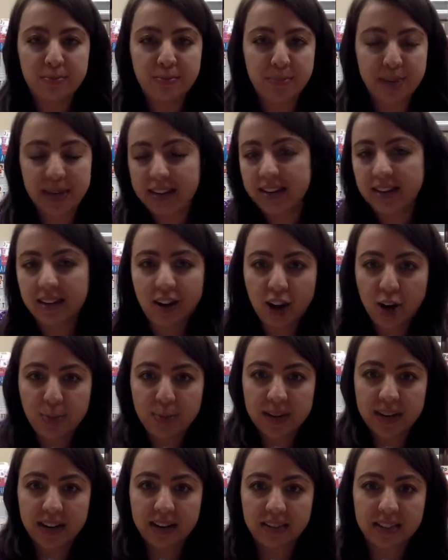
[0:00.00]
big
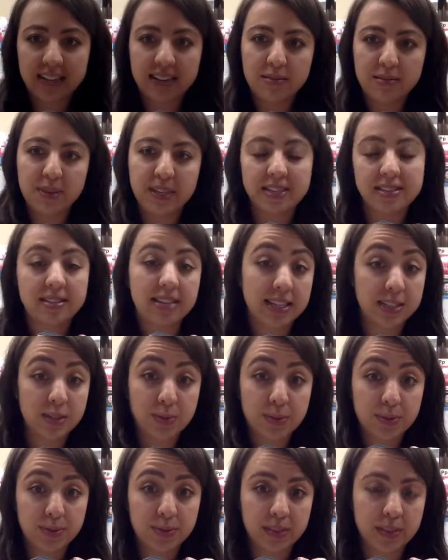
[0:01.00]
carpet area because that's
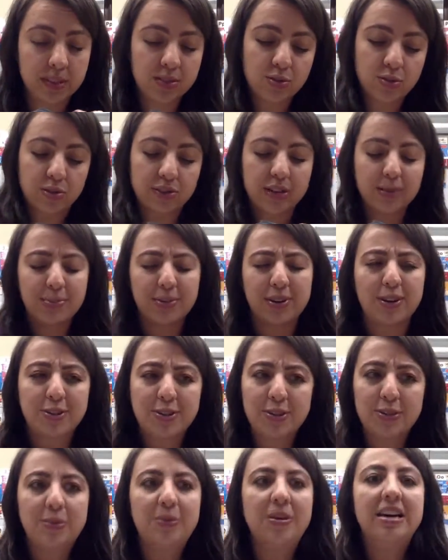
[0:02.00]
where we read the story, but
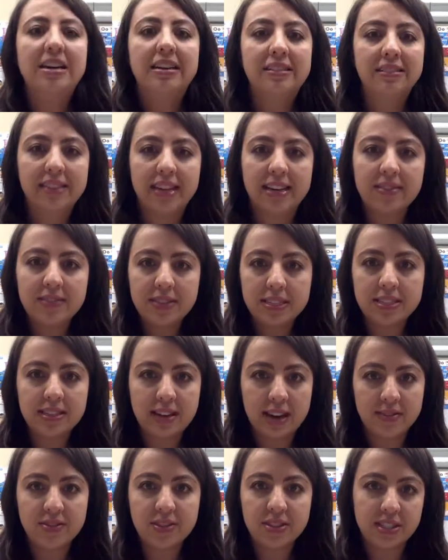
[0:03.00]
also a lot of these
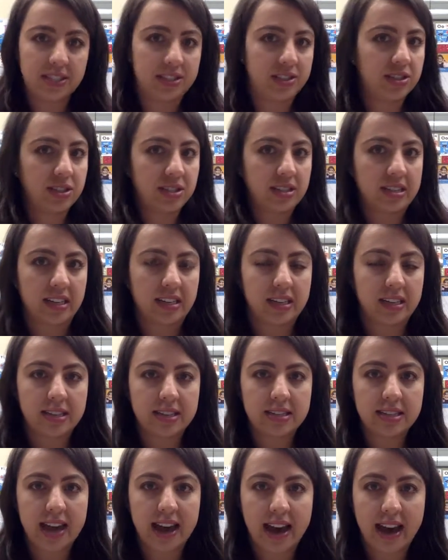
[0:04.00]
conversations that
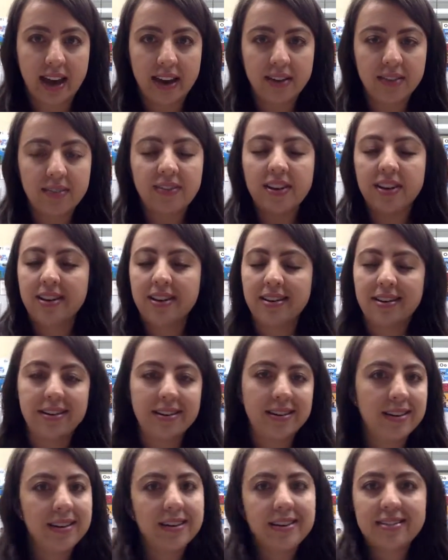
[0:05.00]
kids have,
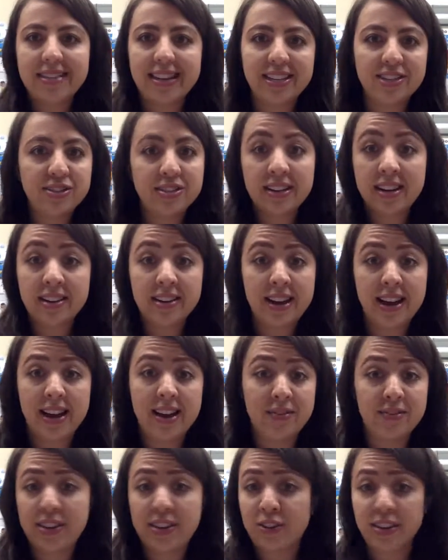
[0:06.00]
they just kind of
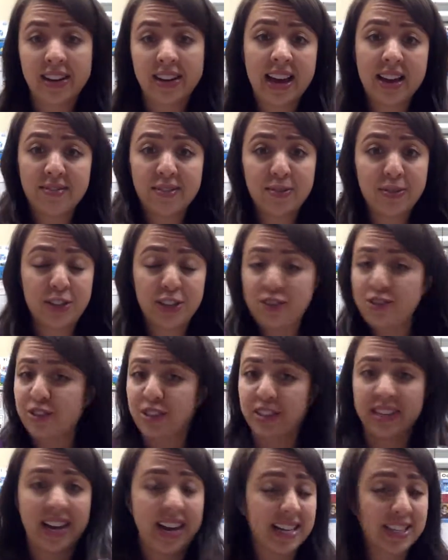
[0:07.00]
have. They're going to have it with you. They're
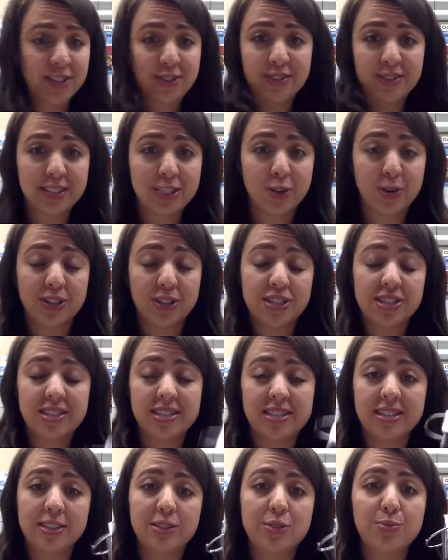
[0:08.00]
going to ask you these
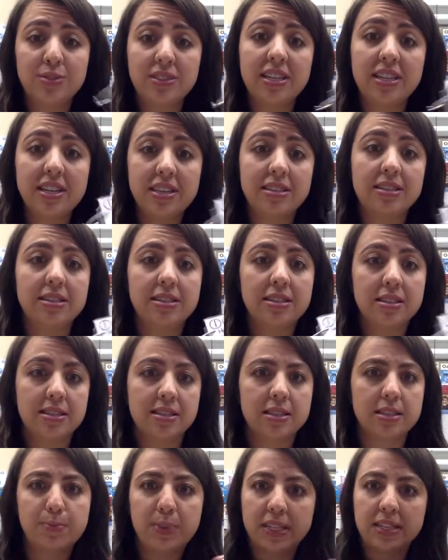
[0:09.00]
questions. It's really easy to
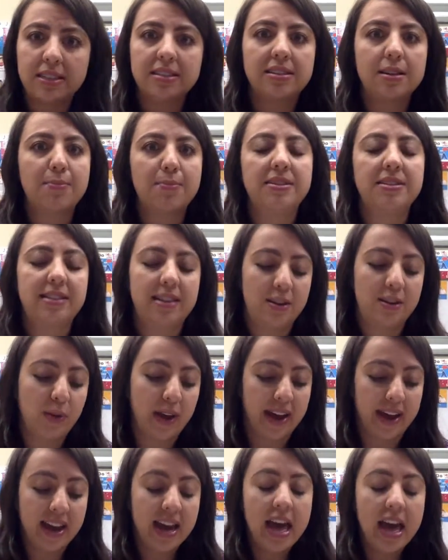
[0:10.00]
just pick this up and say,
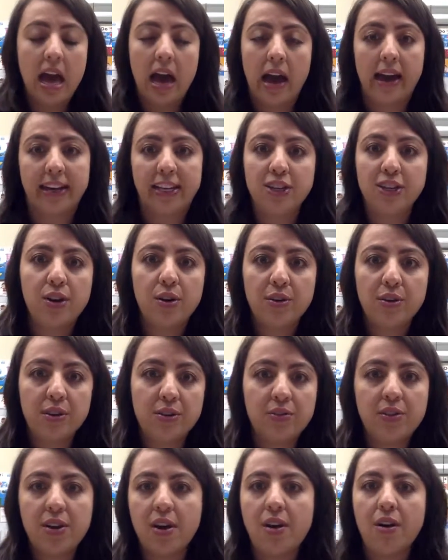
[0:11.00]
okay, I know
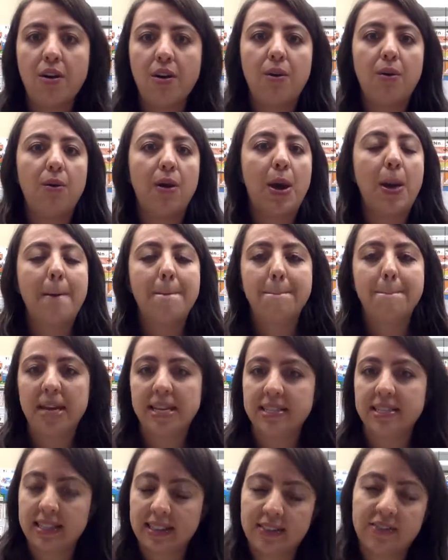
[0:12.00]
you know
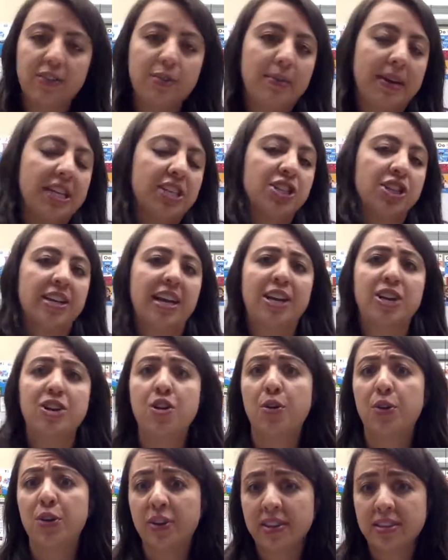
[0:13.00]
basic information. I
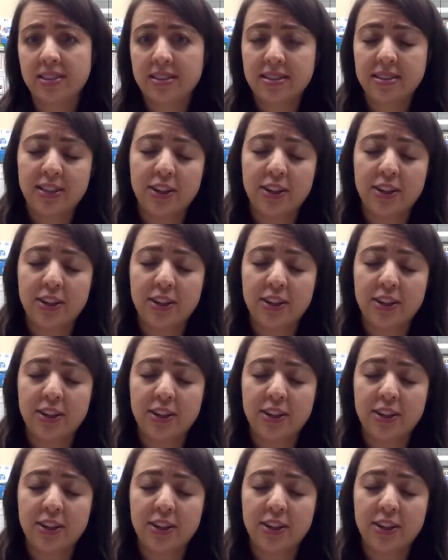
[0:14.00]
know you could,